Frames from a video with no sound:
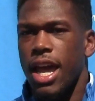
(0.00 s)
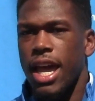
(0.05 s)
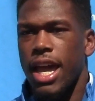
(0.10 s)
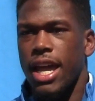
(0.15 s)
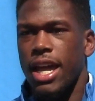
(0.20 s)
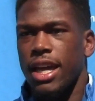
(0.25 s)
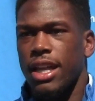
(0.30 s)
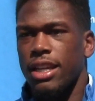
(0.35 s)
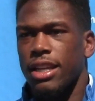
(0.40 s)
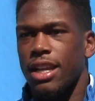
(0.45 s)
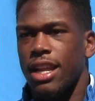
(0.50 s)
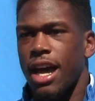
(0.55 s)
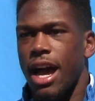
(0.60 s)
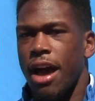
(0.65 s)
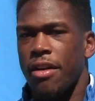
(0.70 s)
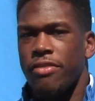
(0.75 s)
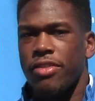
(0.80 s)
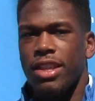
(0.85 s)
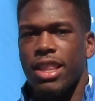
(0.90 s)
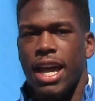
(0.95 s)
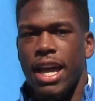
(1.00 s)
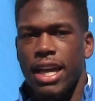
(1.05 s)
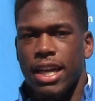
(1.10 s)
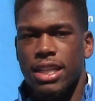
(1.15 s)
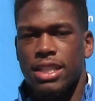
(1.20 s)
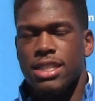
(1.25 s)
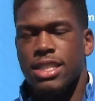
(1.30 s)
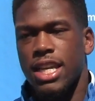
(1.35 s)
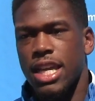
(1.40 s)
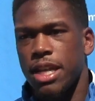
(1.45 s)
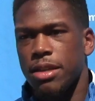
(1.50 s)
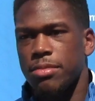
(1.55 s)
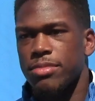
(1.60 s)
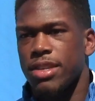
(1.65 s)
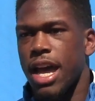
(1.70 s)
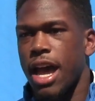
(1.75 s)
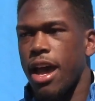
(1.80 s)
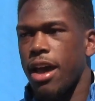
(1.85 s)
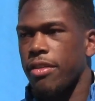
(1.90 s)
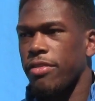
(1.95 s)
and, I feel like teams
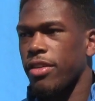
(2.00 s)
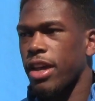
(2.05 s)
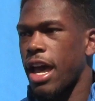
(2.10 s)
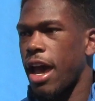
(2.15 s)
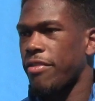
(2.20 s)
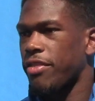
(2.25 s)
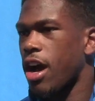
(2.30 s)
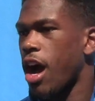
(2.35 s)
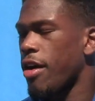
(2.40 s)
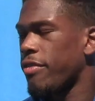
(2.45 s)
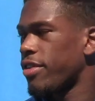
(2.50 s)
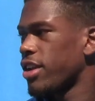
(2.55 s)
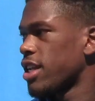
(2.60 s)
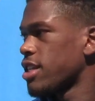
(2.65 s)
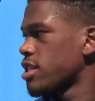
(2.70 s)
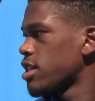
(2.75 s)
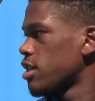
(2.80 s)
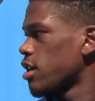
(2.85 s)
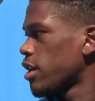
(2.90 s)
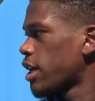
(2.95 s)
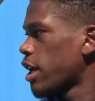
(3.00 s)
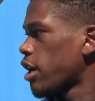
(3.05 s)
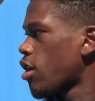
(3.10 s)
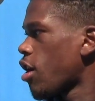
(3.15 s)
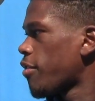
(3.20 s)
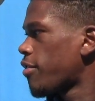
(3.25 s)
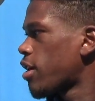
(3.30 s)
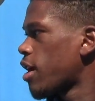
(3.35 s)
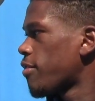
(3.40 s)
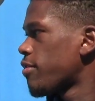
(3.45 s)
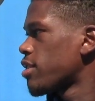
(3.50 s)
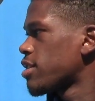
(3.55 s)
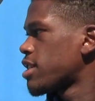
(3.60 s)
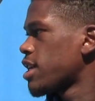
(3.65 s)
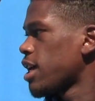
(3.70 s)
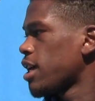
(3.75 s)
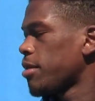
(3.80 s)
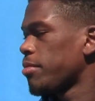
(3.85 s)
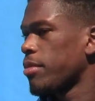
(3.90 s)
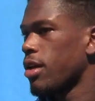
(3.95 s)
have have confidence in their kickoff cover
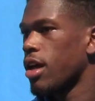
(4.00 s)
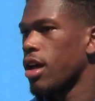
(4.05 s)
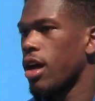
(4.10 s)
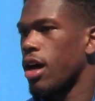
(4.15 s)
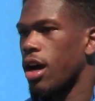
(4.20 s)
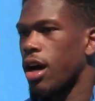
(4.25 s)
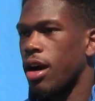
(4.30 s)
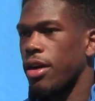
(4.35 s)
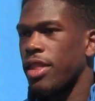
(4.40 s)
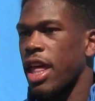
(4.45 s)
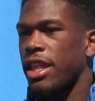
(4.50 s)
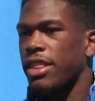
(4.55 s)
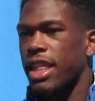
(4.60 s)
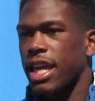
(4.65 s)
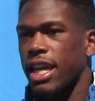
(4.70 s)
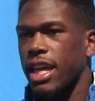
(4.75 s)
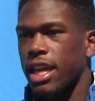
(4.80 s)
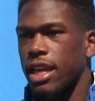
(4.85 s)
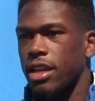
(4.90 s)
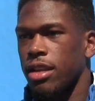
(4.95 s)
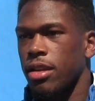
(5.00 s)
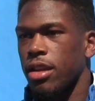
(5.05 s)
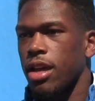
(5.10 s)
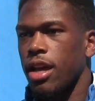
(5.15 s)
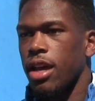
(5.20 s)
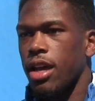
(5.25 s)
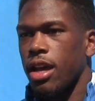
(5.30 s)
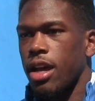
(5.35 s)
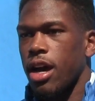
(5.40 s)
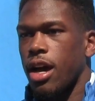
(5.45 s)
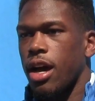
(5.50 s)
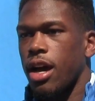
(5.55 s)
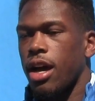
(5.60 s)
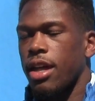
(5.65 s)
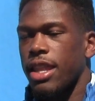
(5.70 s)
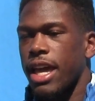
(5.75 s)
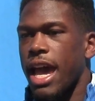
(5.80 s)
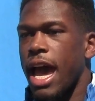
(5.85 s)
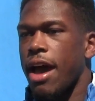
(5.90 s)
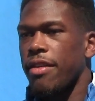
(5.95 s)
team uh, that they can uh,
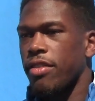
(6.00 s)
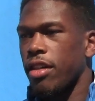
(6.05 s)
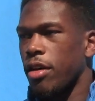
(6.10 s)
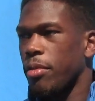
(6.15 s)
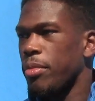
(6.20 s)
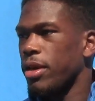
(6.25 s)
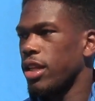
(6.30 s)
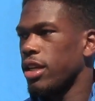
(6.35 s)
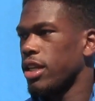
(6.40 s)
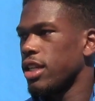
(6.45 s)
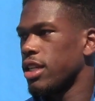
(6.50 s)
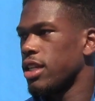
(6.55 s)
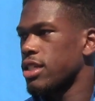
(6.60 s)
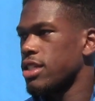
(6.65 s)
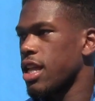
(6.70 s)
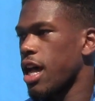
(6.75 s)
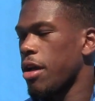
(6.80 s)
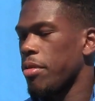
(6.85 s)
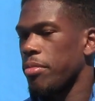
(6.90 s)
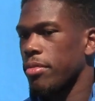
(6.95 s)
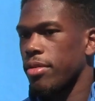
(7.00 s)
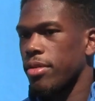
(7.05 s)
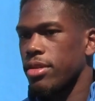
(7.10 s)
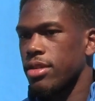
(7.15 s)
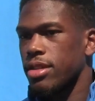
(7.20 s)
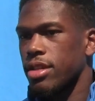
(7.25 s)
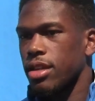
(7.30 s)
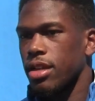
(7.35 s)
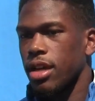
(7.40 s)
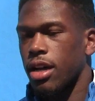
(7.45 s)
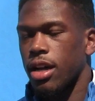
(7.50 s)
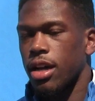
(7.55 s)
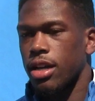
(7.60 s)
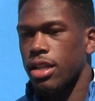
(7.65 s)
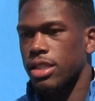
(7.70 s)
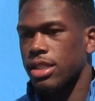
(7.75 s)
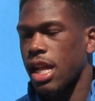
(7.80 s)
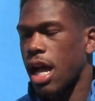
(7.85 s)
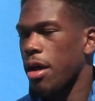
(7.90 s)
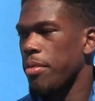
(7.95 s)
they have the ability to stop
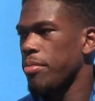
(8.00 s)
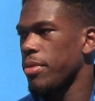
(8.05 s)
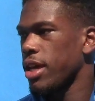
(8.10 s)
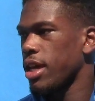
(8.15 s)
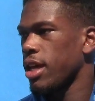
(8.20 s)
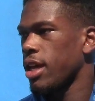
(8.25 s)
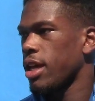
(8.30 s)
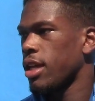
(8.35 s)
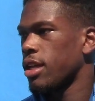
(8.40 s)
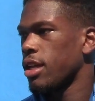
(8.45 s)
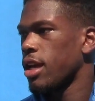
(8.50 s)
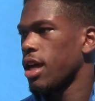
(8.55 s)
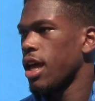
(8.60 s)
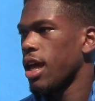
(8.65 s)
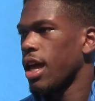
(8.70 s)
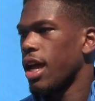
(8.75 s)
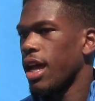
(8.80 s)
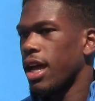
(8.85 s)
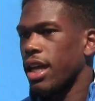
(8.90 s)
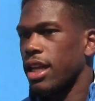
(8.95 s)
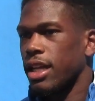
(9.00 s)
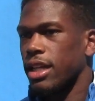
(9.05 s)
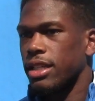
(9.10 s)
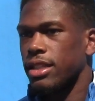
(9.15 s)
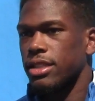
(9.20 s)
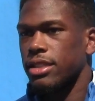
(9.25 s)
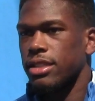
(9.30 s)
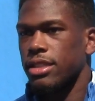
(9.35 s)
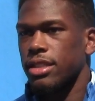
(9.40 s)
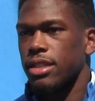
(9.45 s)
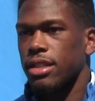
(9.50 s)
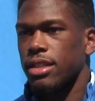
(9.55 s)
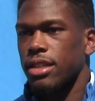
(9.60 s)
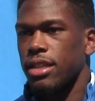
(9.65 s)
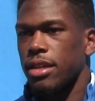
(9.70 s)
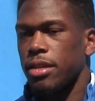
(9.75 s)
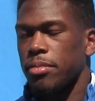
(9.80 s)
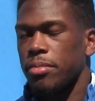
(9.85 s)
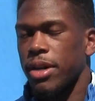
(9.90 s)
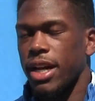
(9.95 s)
uh, stop me and
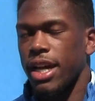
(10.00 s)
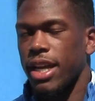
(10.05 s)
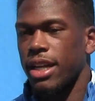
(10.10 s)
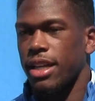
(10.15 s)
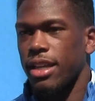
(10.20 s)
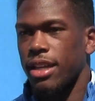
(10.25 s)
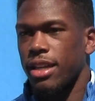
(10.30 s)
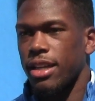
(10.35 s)
and but